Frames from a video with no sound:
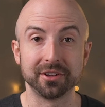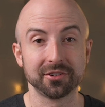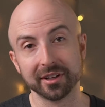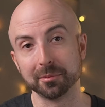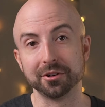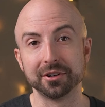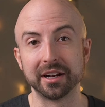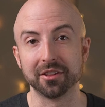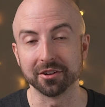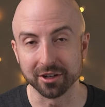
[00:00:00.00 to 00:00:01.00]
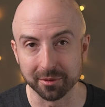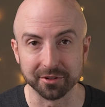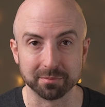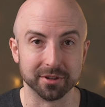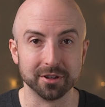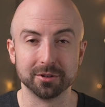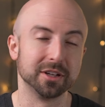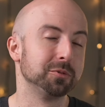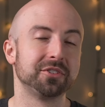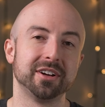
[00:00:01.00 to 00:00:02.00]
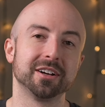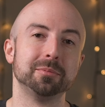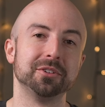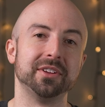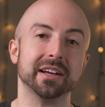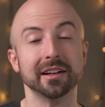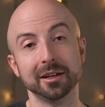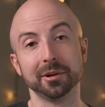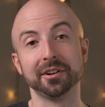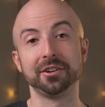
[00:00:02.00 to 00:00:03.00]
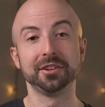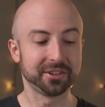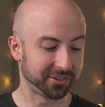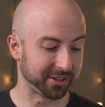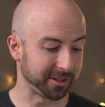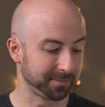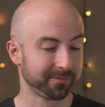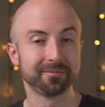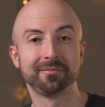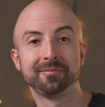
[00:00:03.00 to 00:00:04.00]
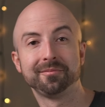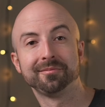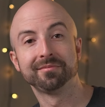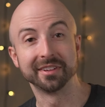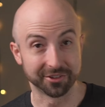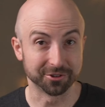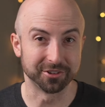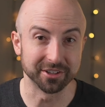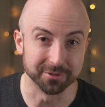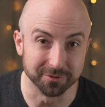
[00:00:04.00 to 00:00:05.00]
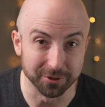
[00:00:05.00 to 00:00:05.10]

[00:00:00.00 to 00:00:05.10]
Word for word: this, let me know down in the comments below and we'll talk about that. But until next time, let's go take some